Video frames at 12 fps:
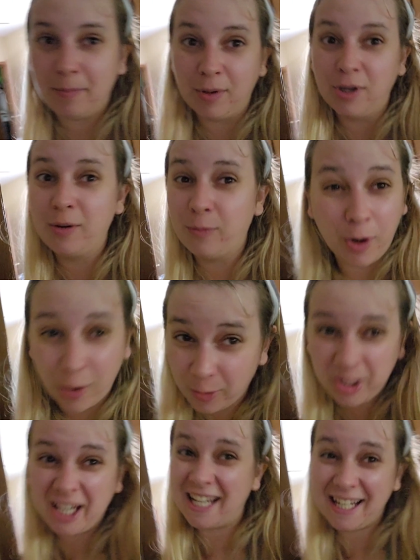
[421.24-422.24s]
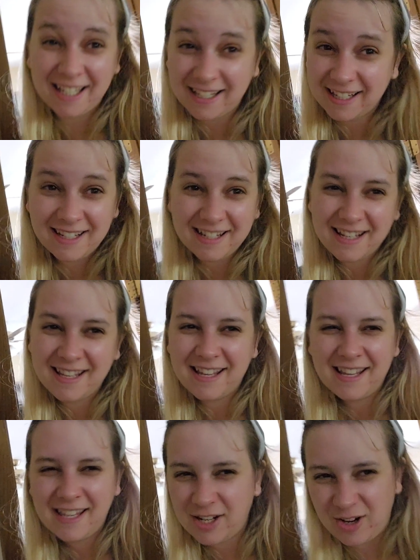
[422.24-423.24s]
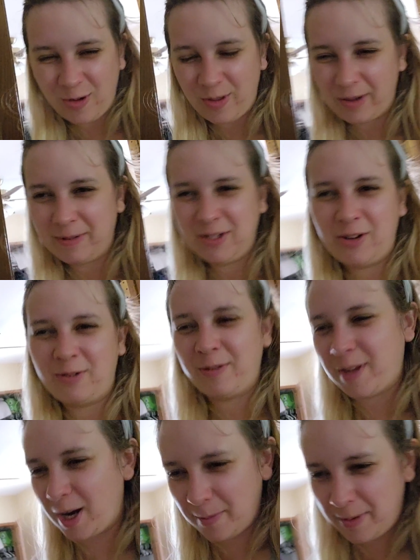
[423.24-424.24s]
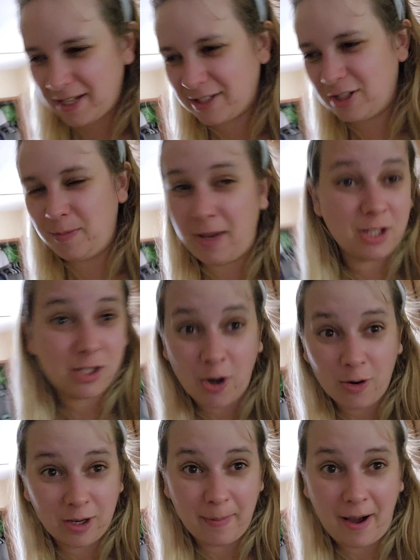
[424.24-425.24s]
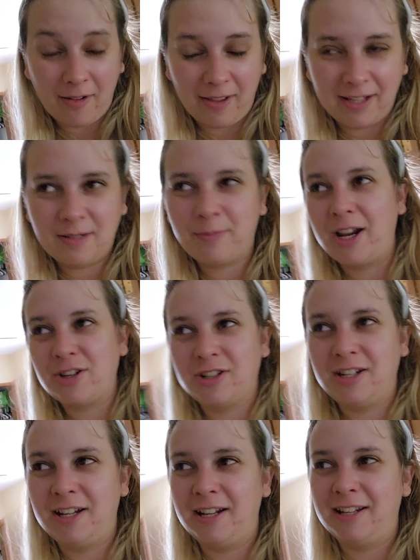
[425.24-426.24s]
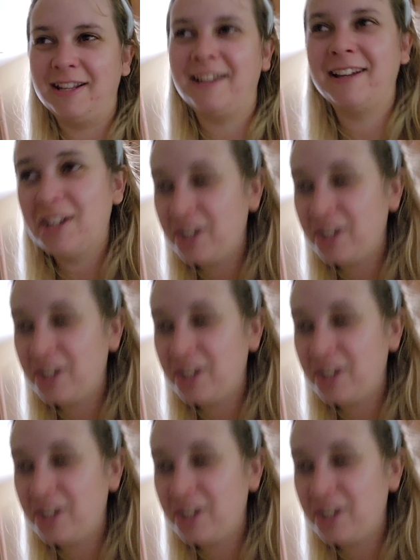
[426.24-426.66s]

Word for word: be worried. You know, like when you go to a therapist and you make a joke about like depression and